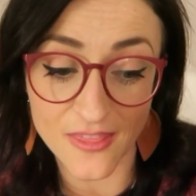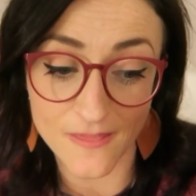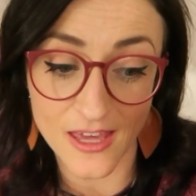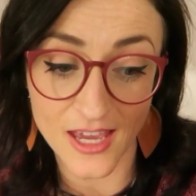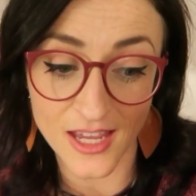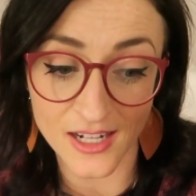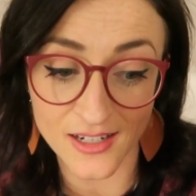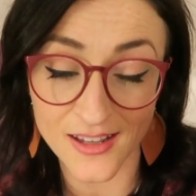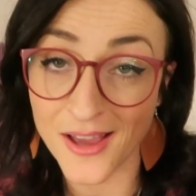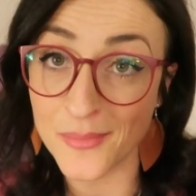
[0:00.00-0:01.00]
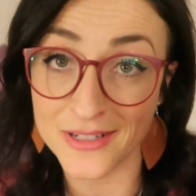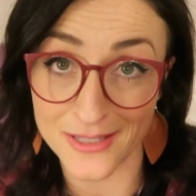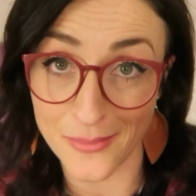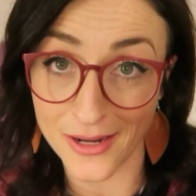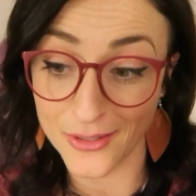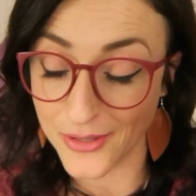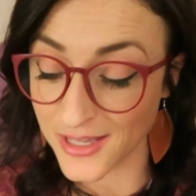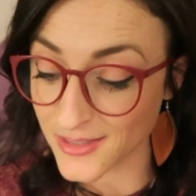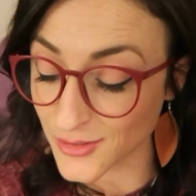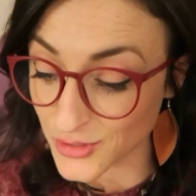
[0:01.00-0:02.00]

and then I'm gonna say bye to you guys.